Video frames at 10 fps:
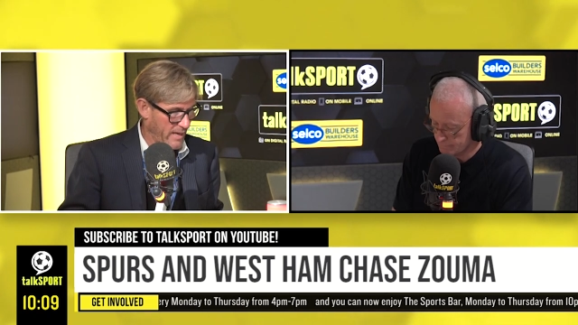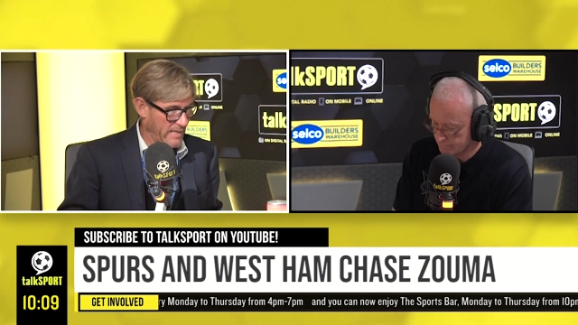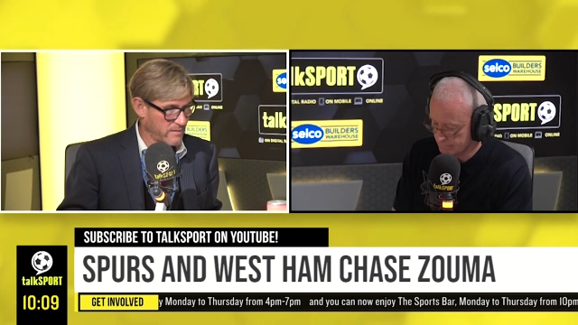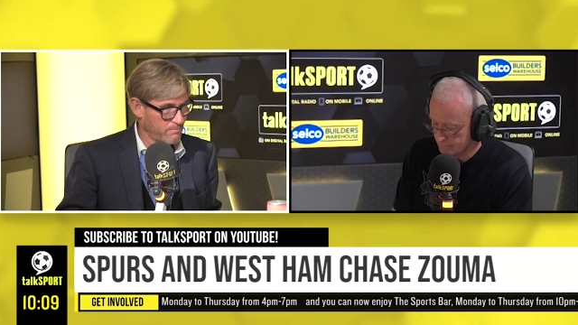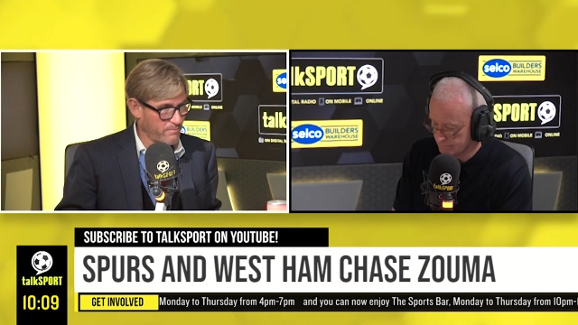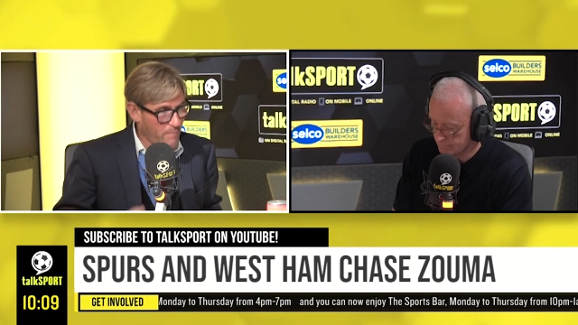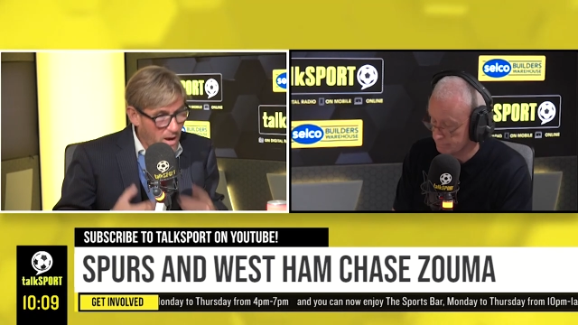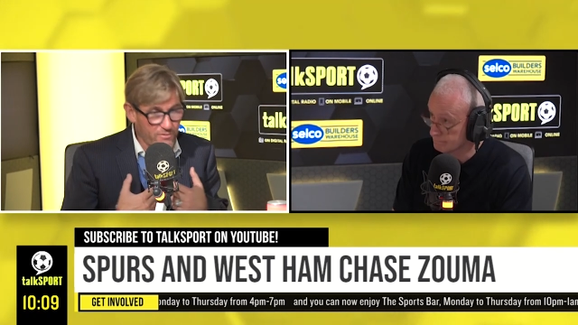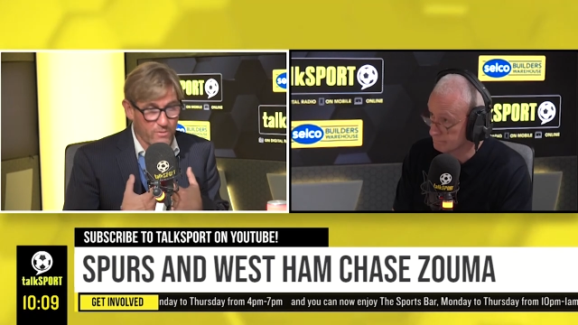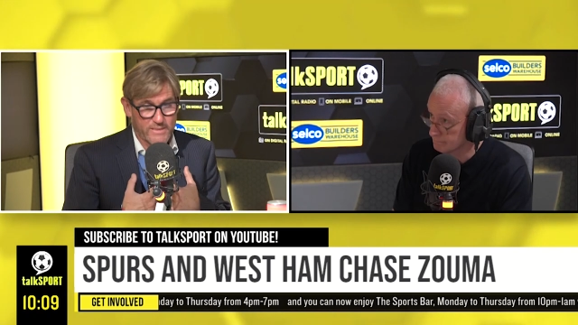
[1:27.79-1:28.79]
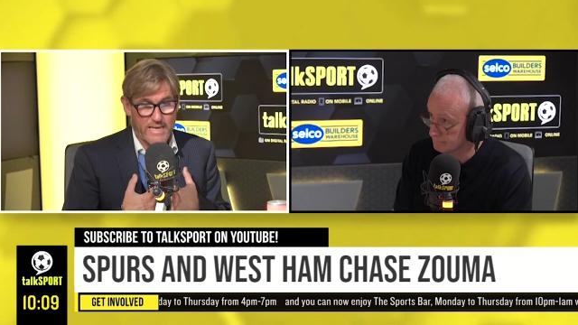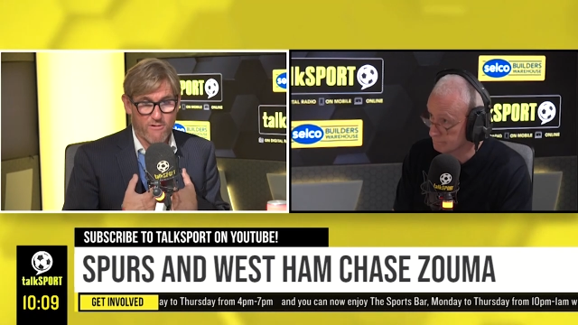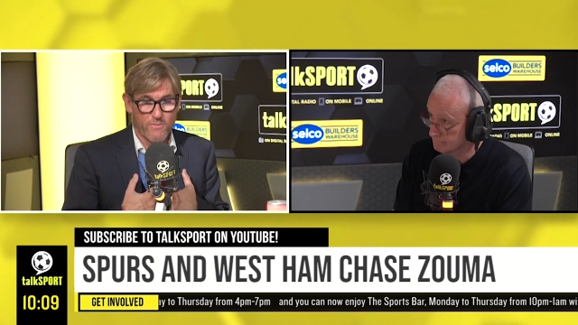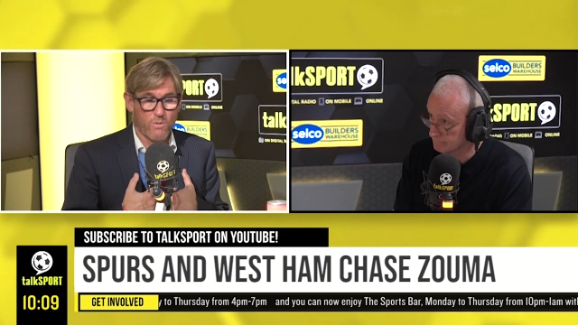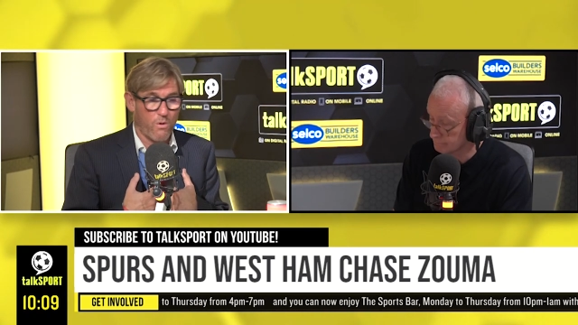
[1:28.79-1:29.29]
Speaker 1: is my view as
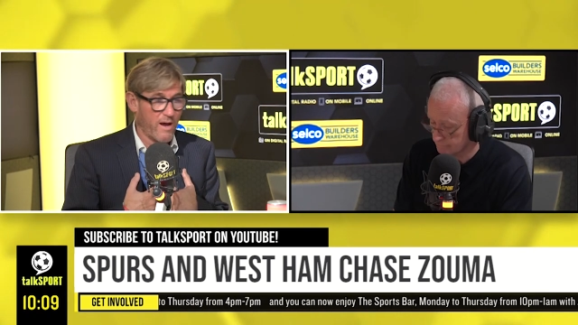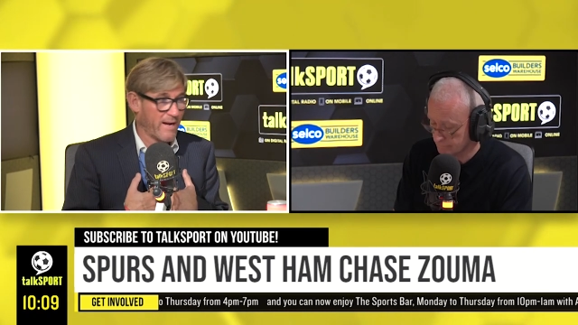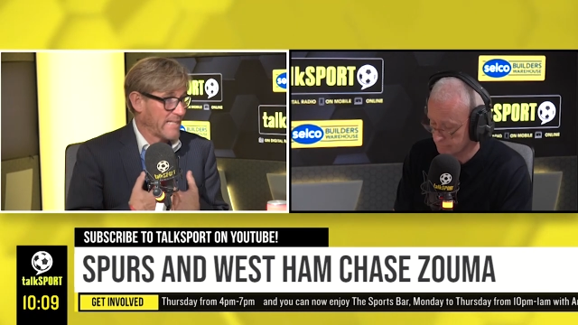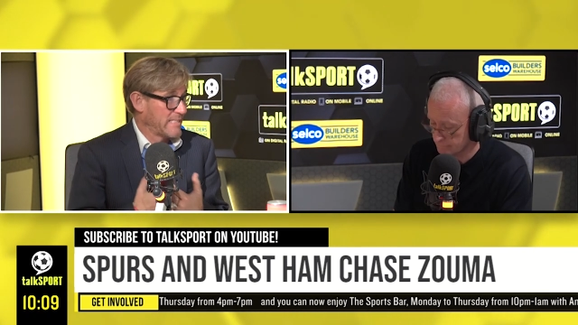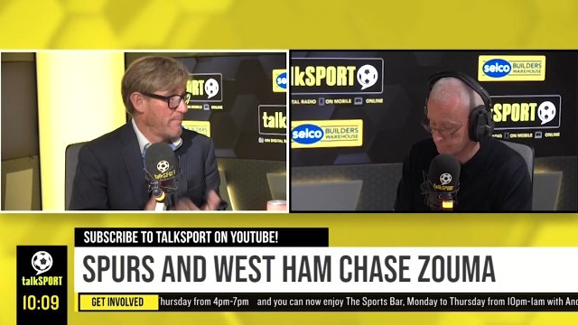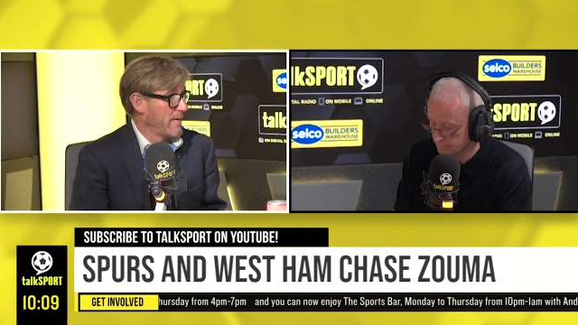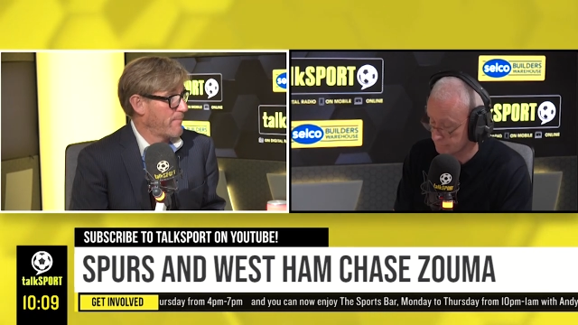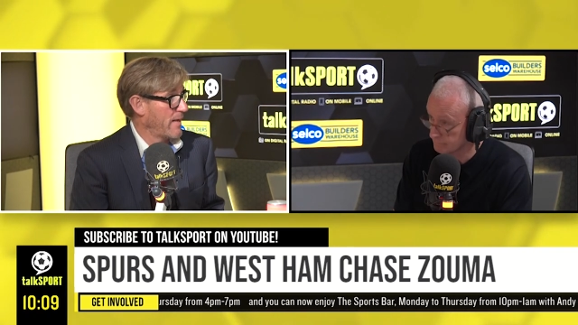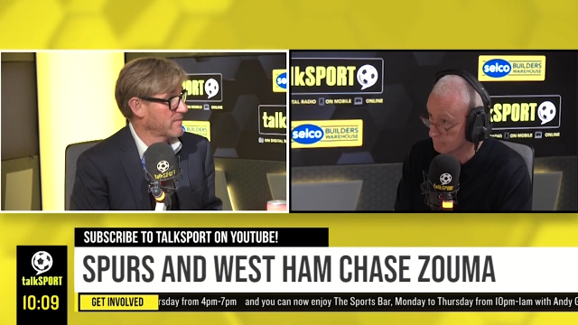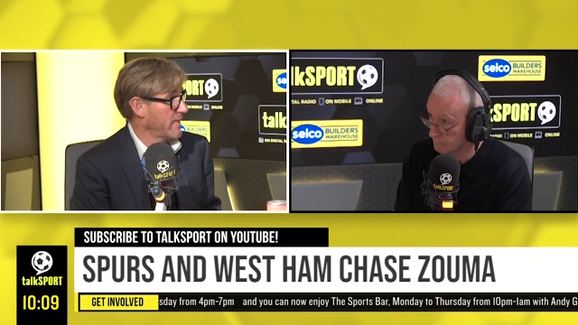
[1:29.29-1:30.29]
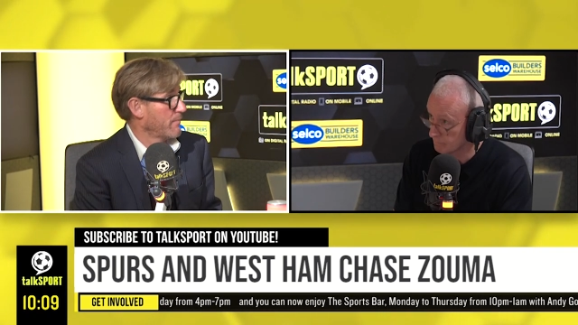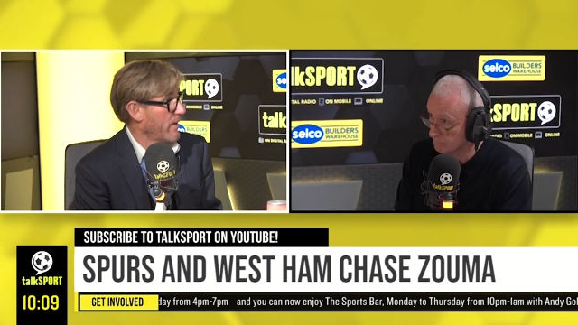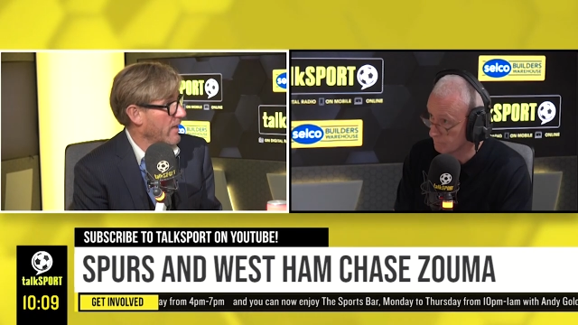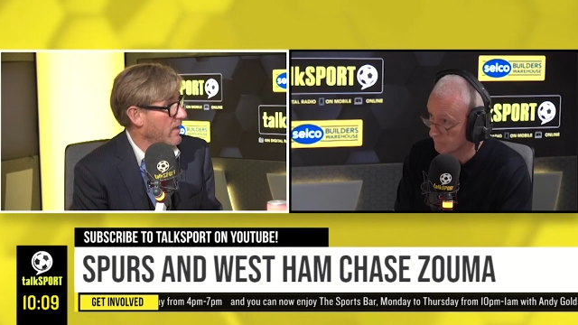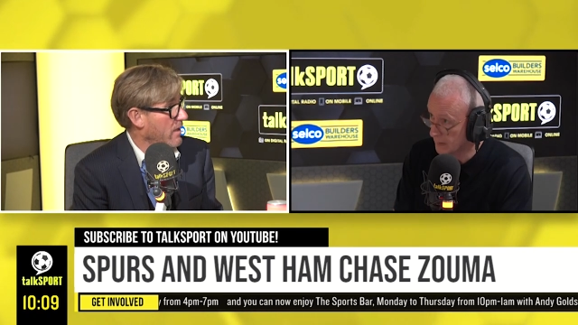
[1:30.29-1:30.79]
Harry Maguire, an £18 million
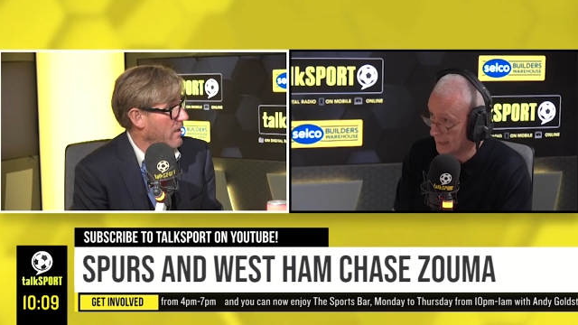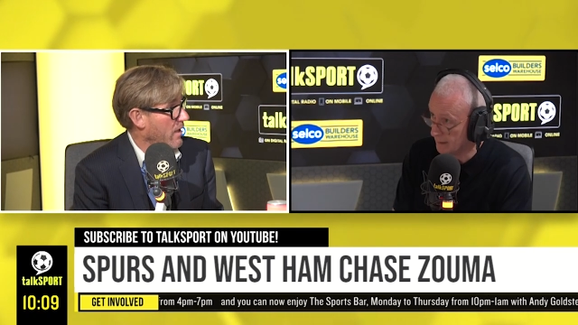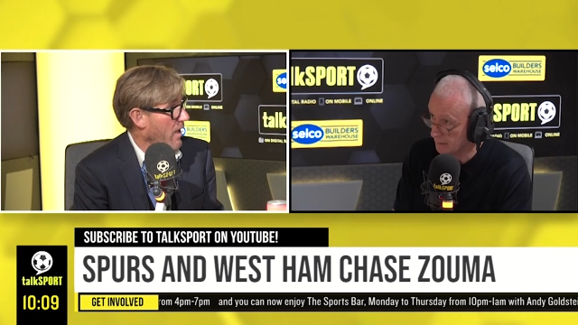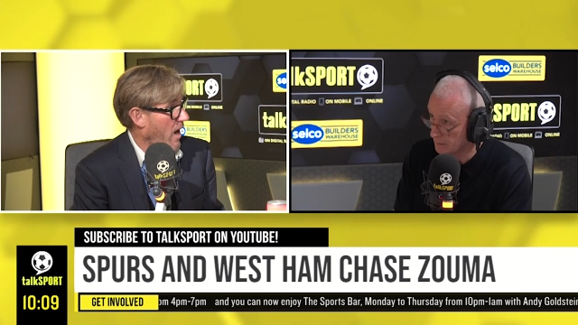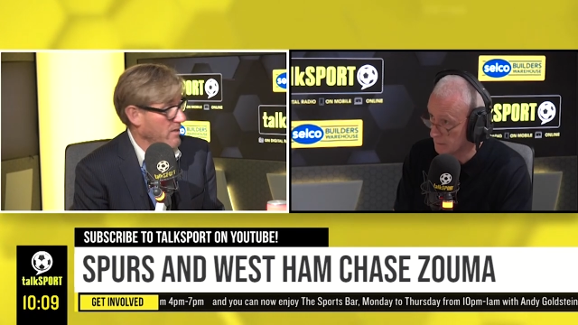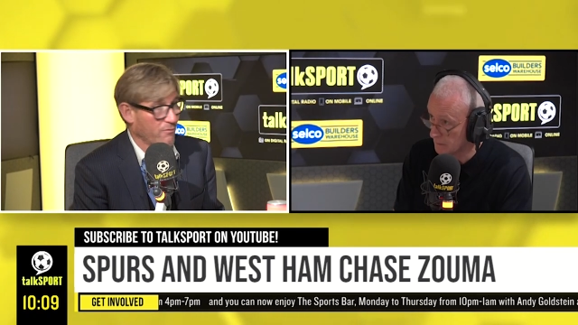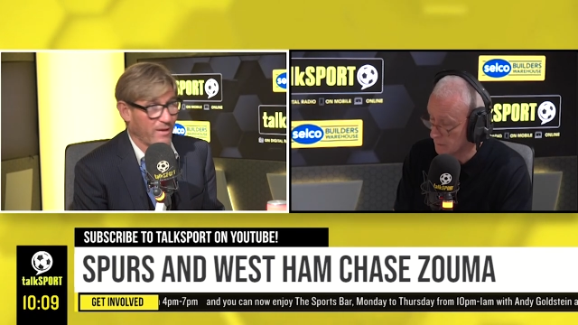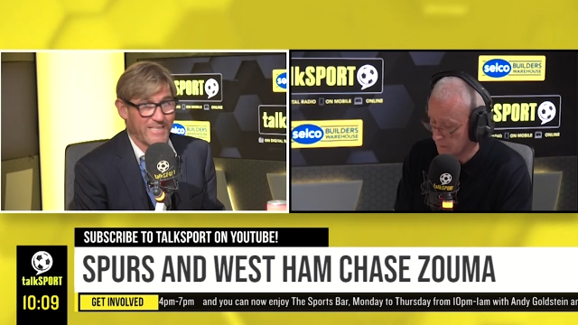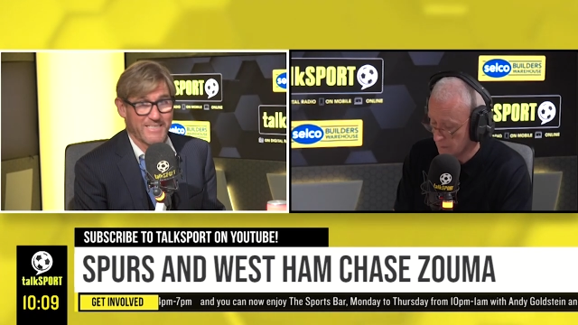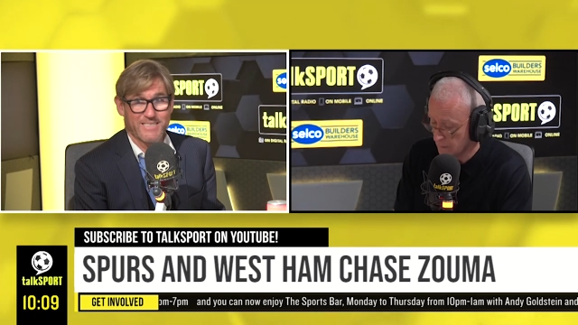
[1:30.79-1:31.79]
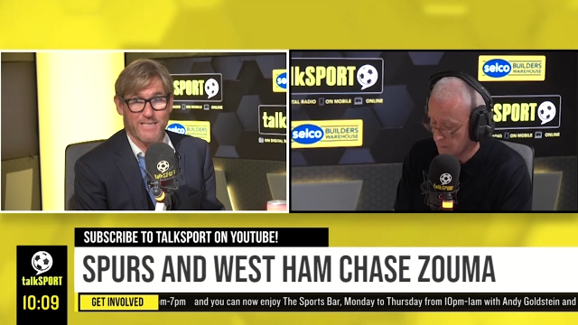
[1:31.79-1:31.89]
centre-back. Yeah. I don't think he's in the